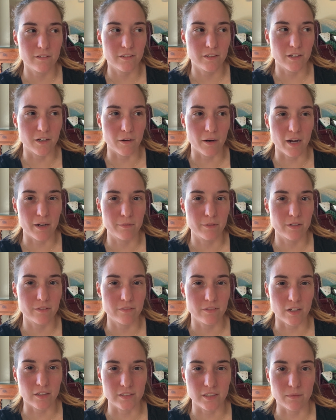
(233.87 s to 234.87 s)
you know, I would have
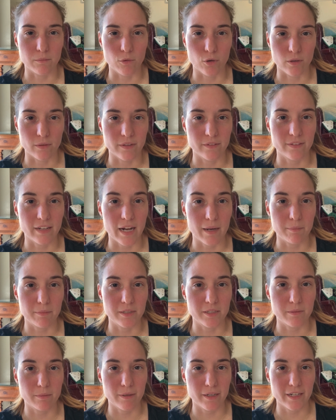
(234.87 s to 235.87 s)
thought that more would have
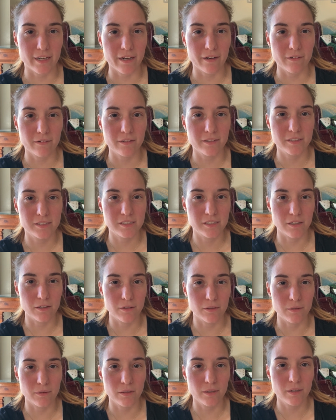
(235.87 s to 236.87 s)
happened by now.
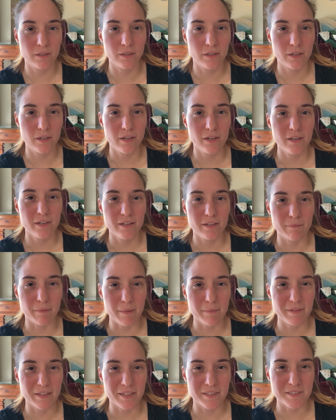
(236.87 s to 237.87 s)
So
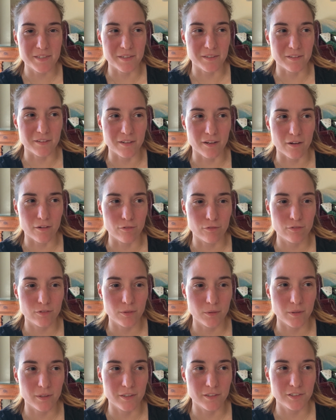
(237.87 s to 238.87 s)
maybe that's a
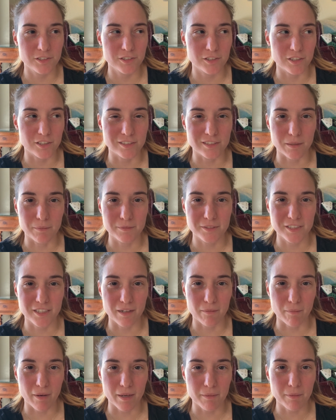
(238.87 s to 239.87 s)
foolish assumption
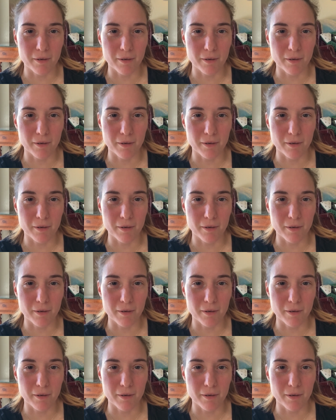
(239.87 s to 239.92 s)
on my